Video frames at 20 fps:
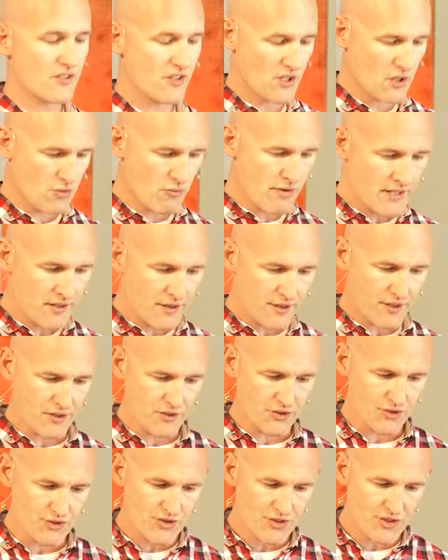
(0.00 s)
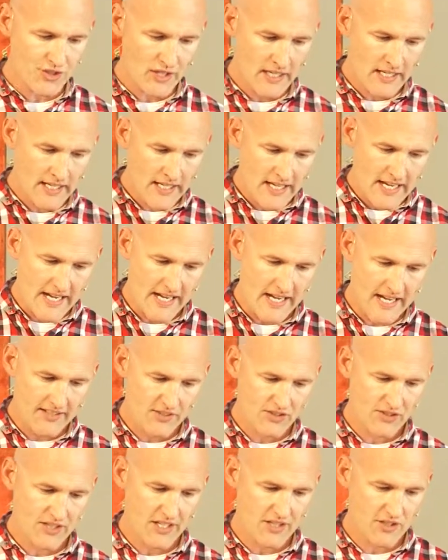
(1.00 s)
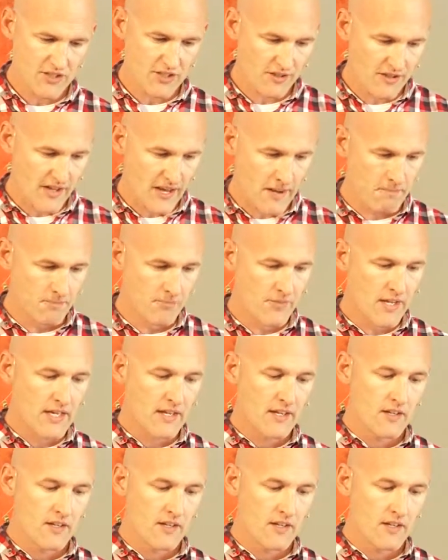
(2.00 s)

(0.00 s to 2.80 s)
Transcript: the Corinthians, says to them,